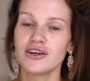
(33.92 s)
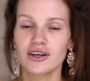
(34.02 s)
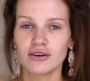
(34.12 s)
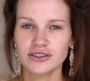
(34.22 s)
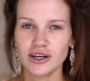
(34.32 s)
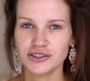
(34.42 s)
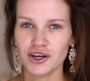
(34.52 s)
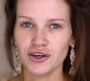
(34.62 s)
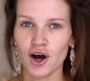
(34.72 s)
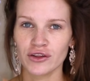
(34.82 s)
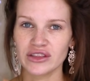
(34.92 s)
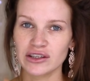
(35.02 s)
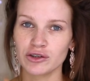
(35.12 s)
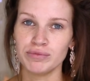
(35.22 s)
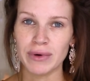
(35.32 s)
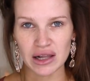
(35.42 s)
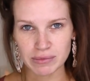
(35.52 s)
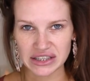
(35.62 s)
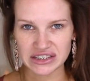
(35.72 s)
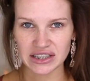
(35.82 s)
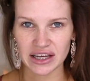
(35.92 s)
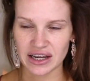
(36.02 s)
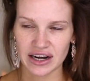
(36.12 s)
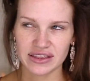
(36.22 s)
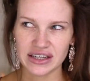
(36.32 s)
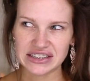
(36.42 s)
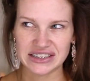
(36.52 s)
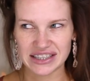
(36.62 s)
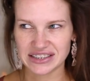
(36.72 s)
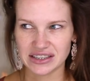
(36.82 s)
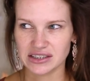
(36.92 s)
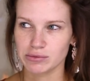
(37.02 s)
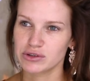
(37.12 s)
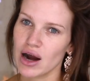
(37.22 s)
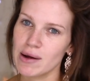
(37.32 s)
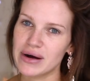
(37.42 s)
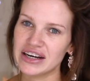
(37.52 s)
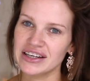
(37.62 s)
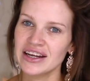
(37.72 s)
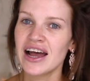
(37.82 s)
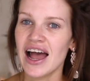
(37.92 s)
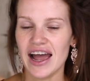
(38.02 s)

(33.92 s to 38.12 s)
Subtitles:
You can also turn on the little bell button that I think is next to the subscribe button,